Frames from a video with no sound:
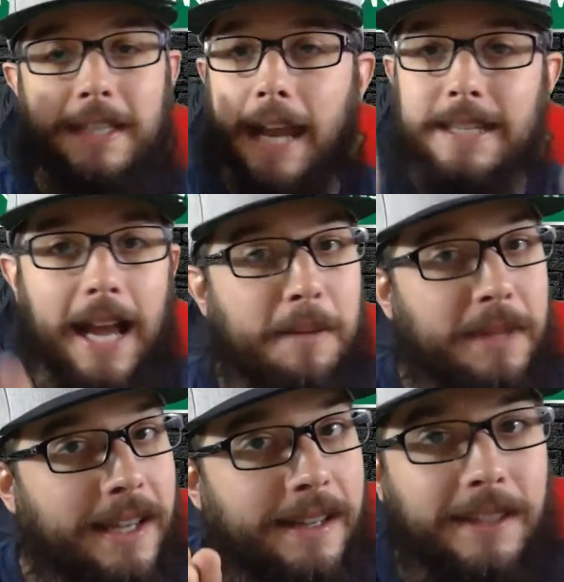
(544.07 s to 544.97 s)
guy
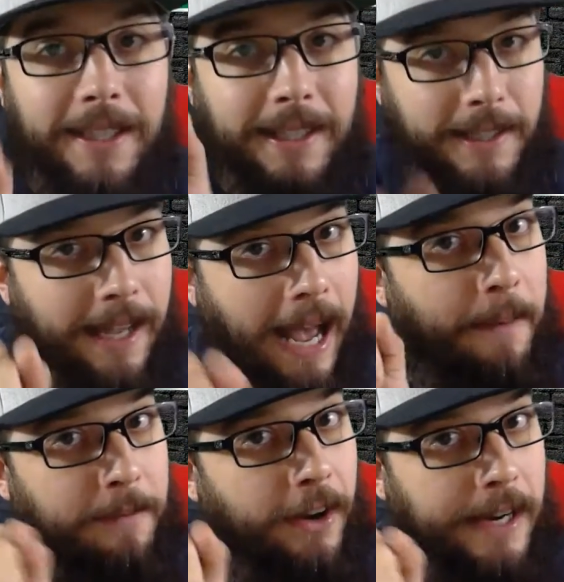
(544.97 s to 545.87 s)
Tomlin,
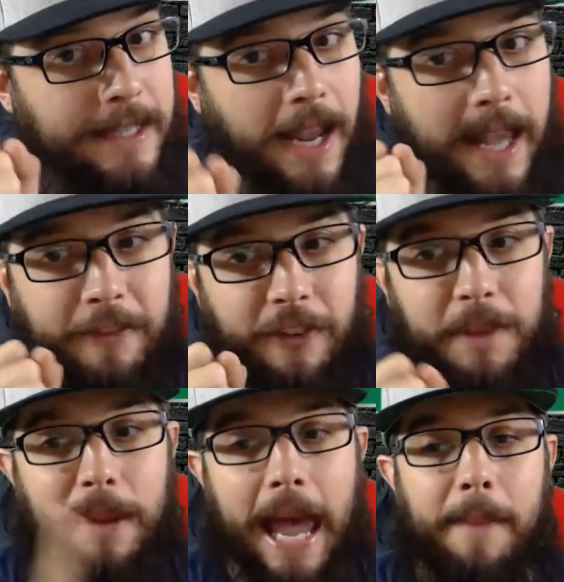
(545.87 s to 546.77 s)
I'm very excited for
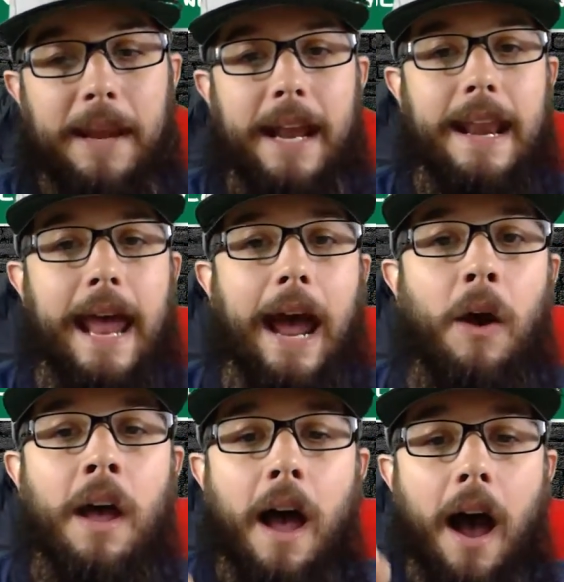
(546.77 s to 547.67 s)
the Batman
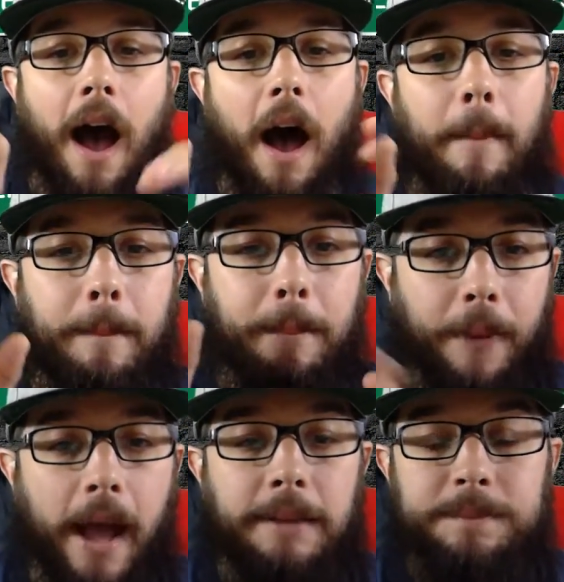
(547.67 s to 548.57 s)
now.
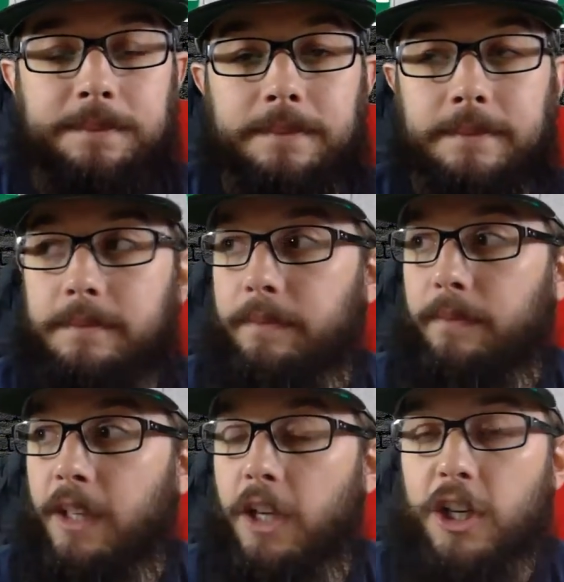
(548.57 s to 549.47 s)
But
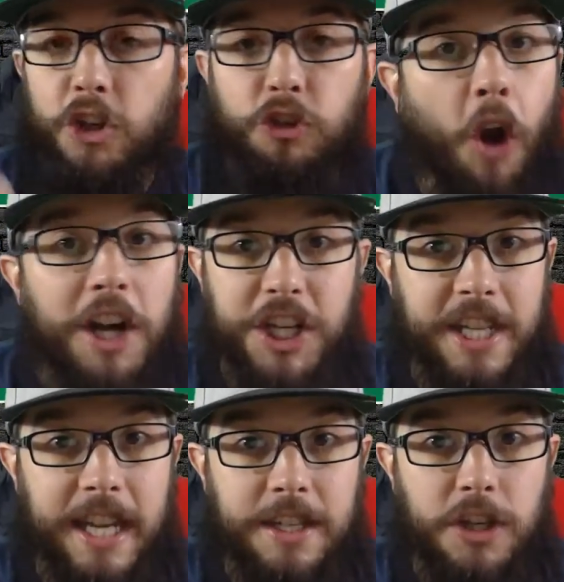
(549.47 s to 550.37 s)

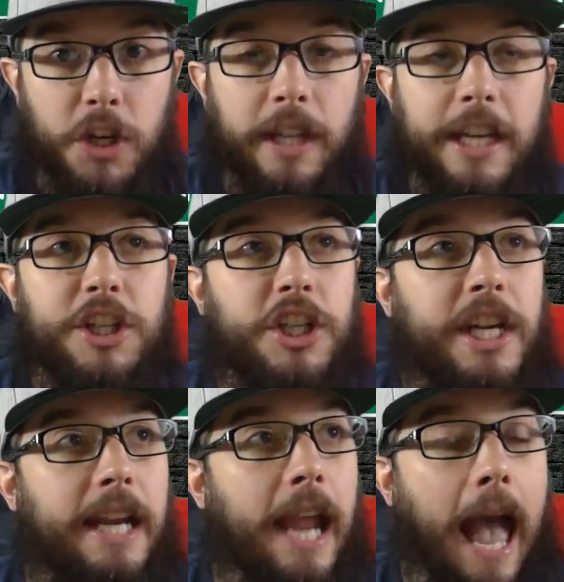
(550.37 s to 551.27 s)
crushes it, dude. Like,
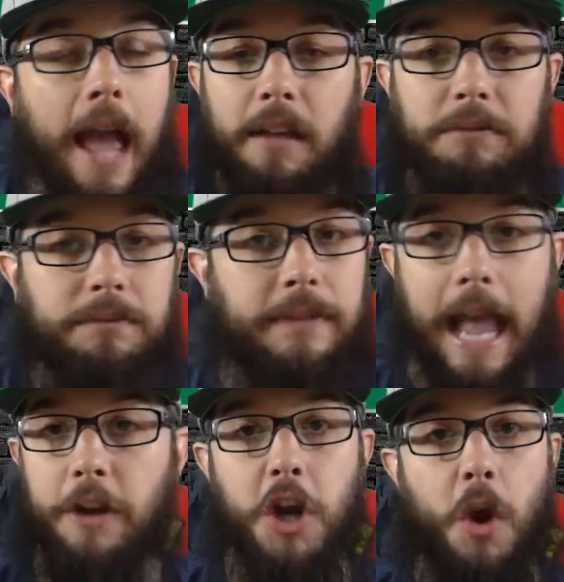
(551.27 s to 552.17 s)

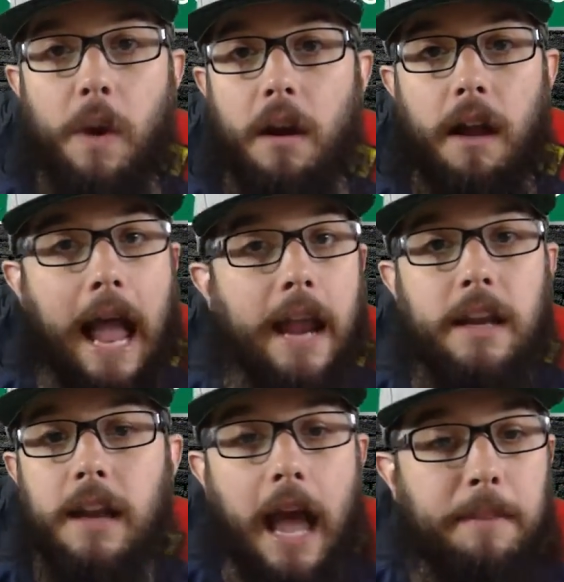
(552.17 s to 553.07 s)
out of nowhere.
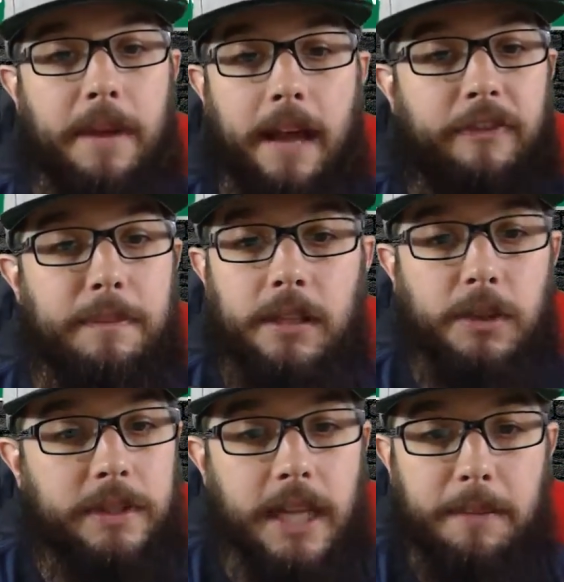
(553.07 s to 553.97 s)
I'm not
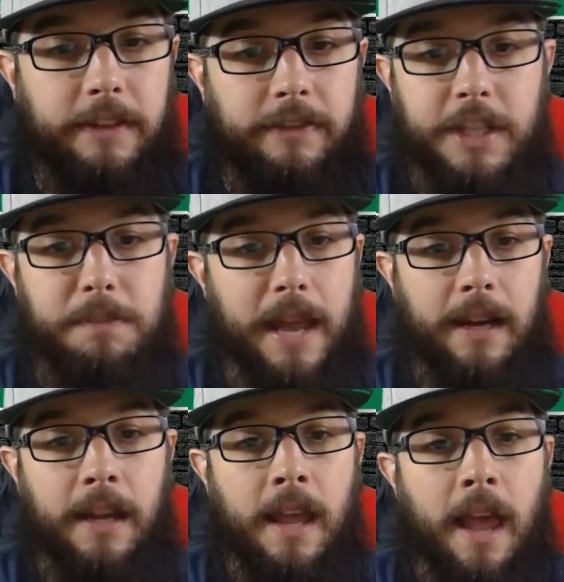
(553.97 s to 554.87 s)
familiar with Dominique
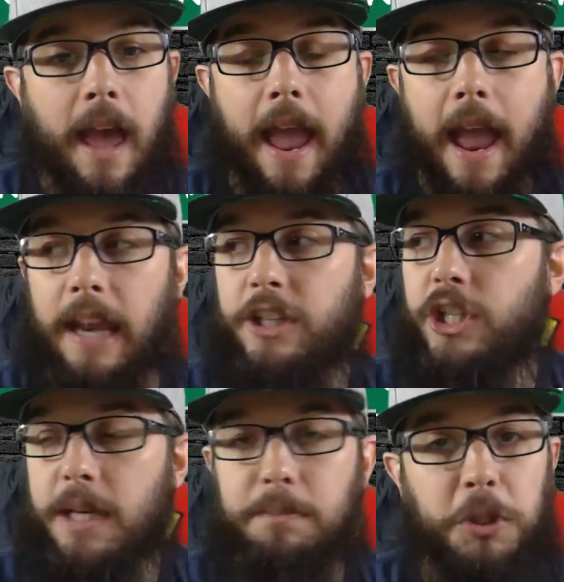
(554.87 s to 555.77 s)
Fishback, and
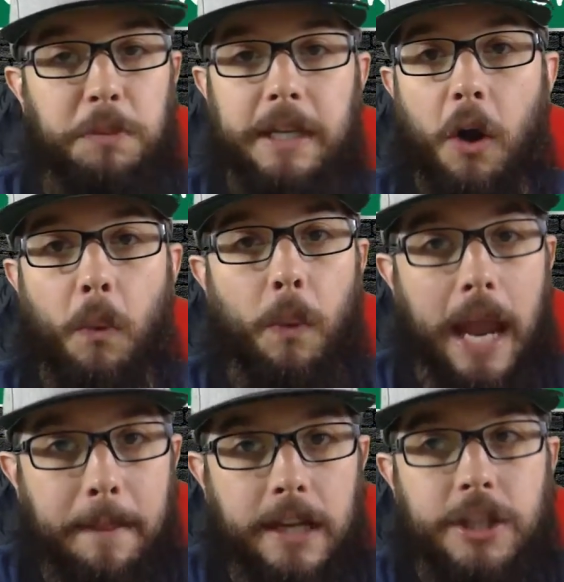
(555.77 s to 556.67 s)
she blew me
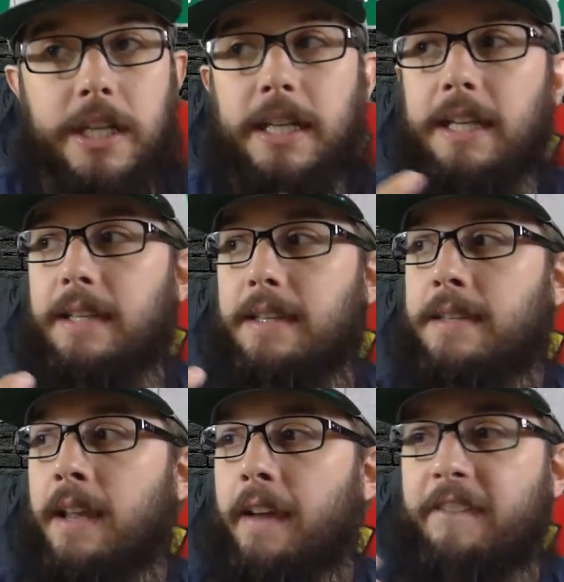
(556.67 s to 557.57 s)
away, man. She
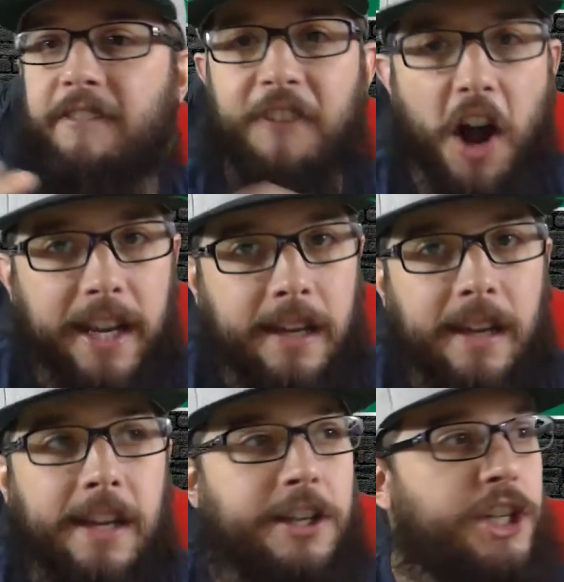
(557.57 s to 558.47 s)
is
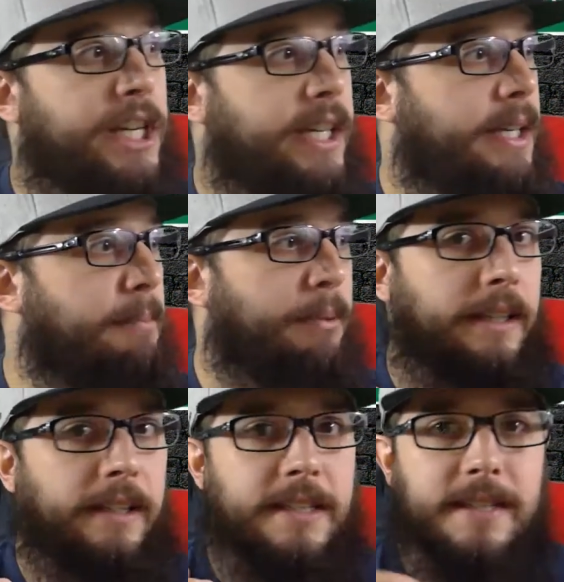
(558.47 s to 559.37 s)
funny. She can
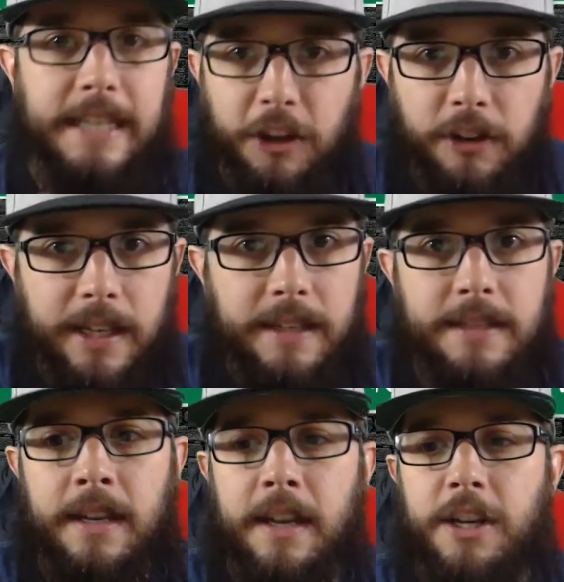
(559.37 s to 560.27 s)
bring the
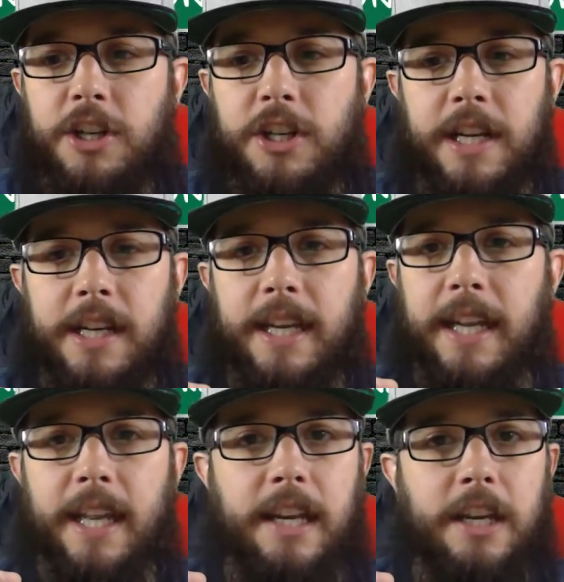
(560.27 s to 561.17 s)
serious. She
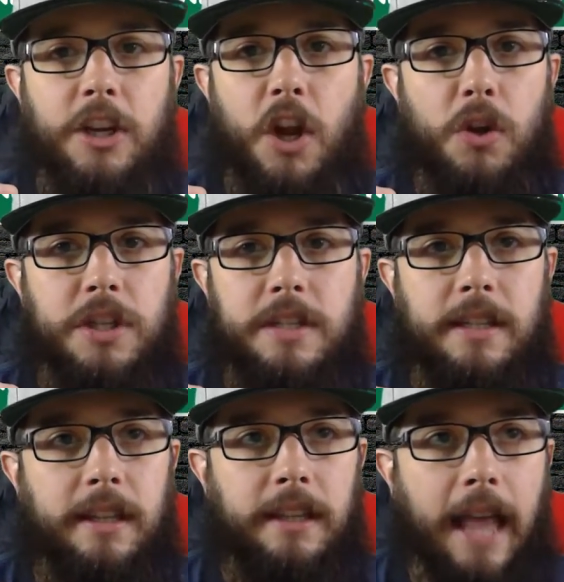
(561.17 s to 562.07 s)
can, just
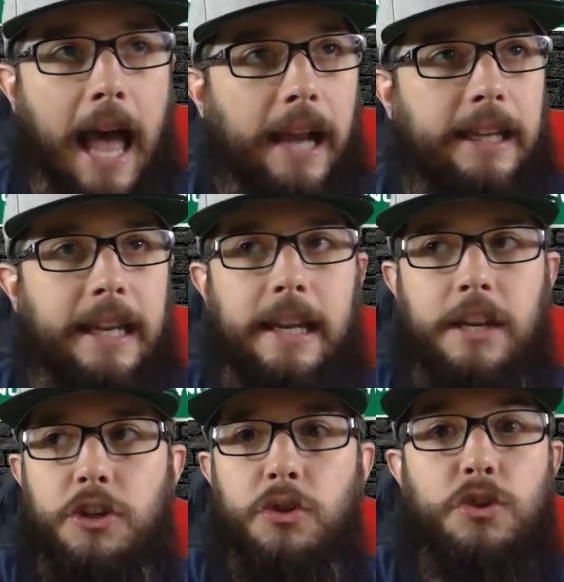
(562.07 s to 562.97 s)
lock in
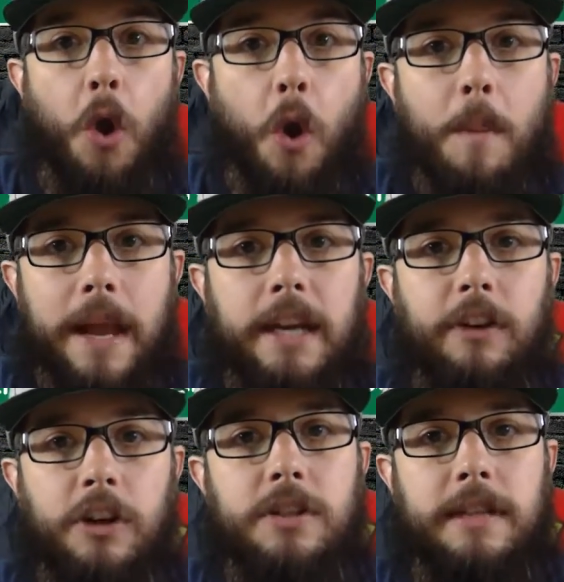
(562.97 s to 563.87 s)
and do so many
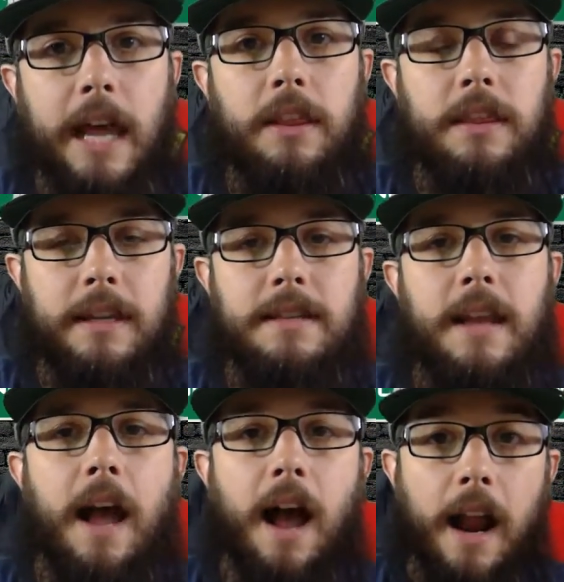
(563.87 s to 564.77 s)
versatile things
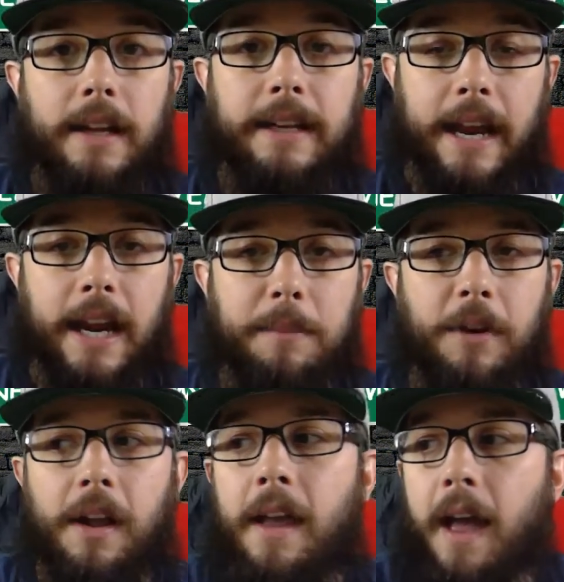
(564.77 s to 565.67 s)
on
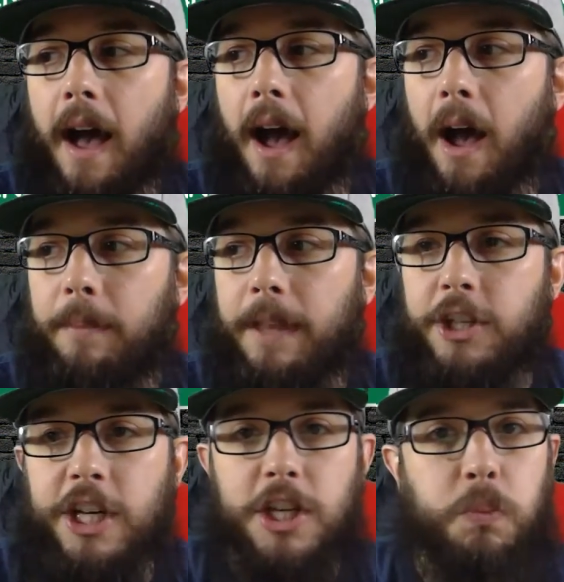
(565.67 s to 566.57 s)
camera that
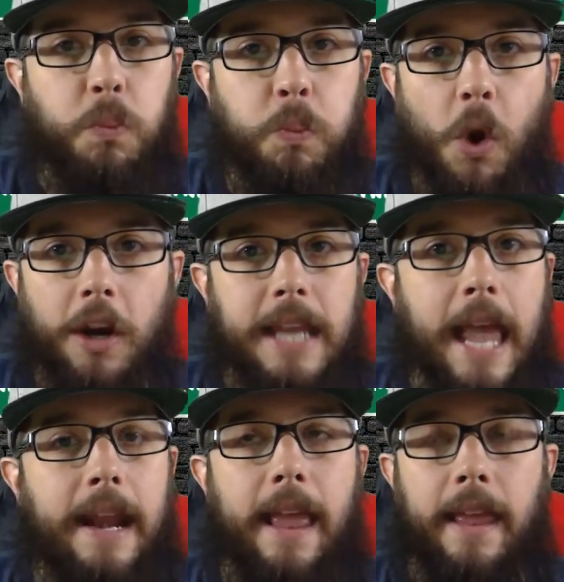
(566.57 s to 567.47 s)
she just works,
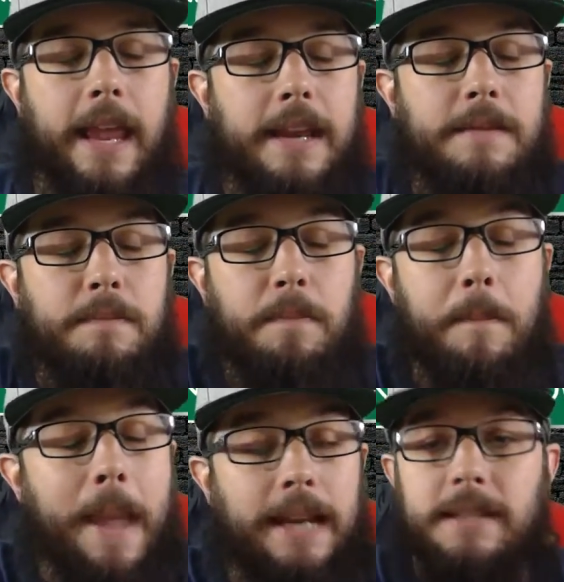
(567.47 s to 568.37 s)
and it
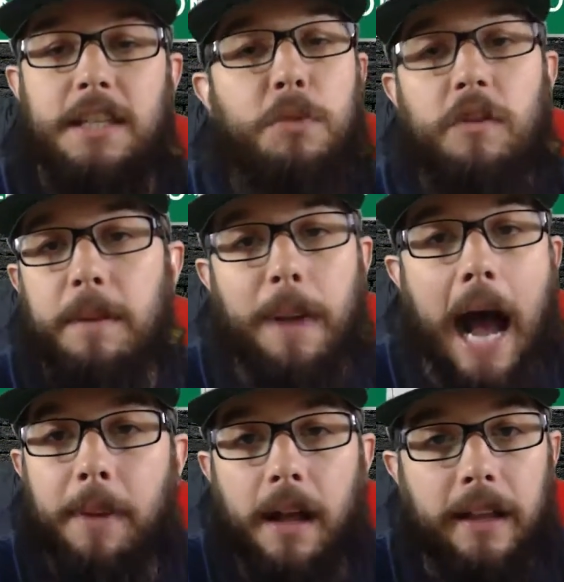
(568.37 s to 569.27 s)
makes this movie
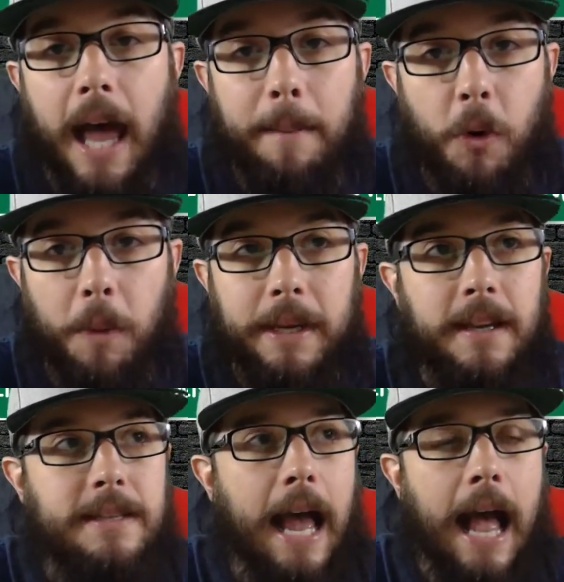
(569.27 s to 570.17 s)
pop a lot more
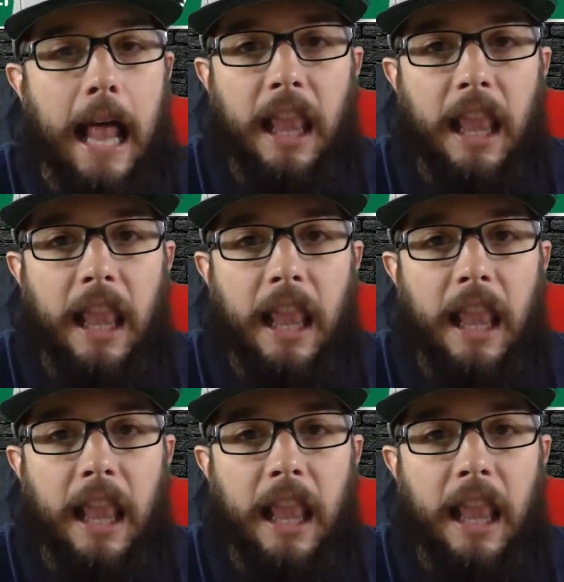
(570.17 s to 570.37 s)
because I